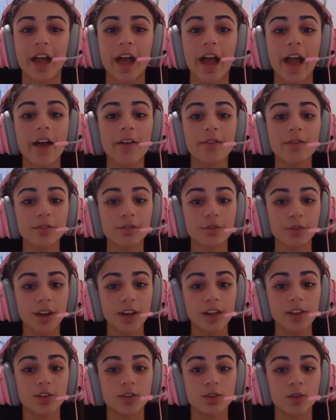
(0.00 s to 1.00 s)
I have a
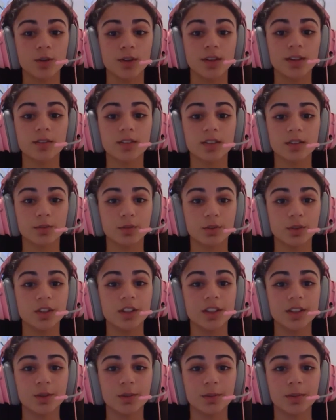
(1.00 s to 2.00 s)
friend who lives in
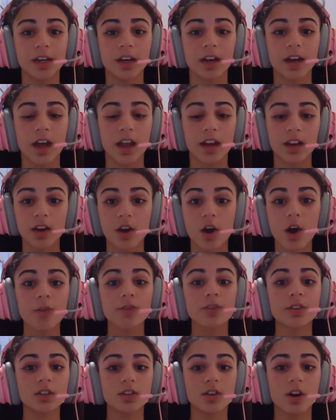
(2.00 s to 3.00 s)
Fujinomiya, and I
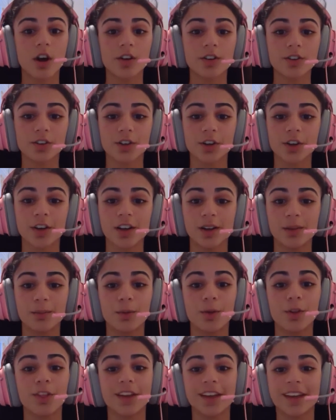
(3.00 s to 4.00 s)
often talk to her in
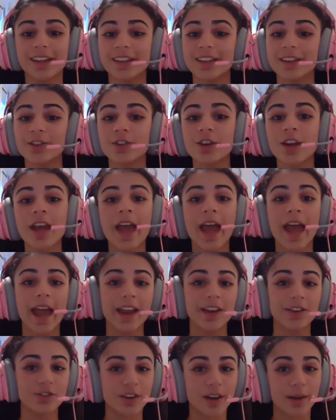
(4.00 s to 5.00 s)
both English
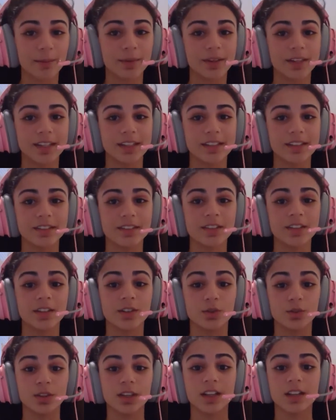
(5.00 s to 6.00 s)
and Japanese
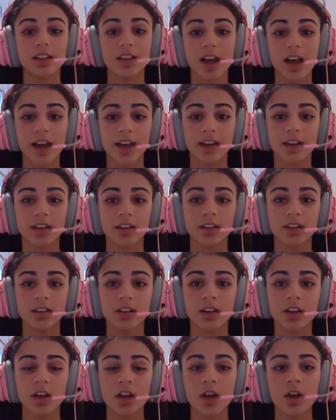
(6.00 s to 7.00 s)
using LINE.
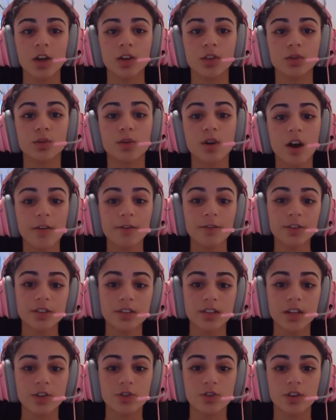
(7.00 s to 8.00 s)
Through
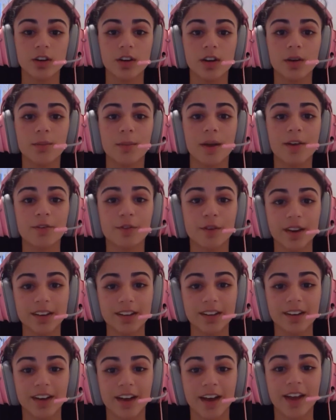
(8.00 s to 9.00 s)
conversation, my friend
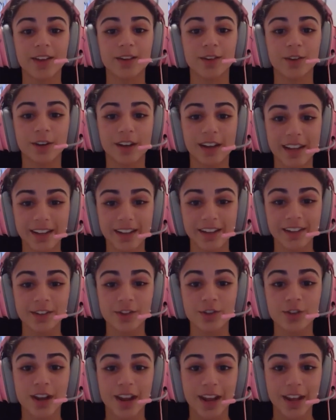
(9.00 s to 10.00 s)
and I learn
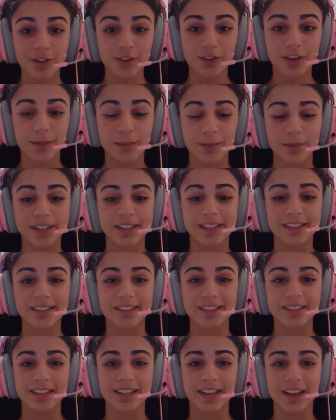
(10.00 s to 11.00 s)
English and
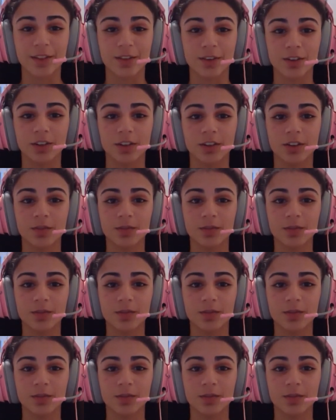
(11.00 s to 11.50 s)
Japanese together.